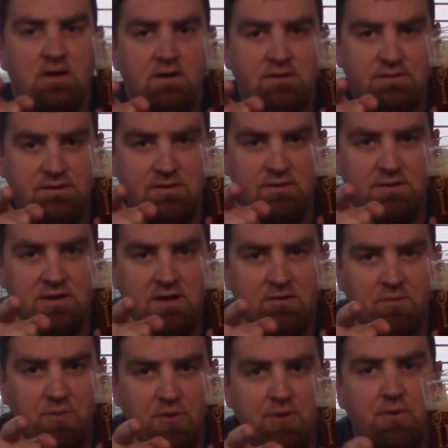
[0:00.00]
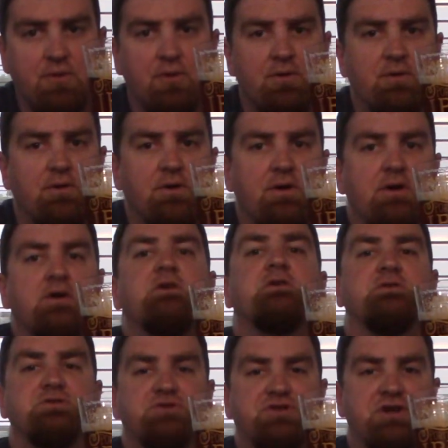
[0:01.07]
until next brew.
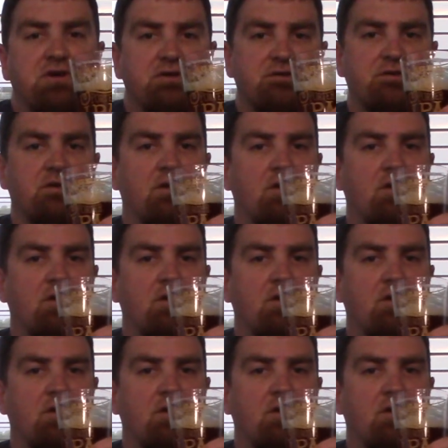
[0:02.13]
Cheers.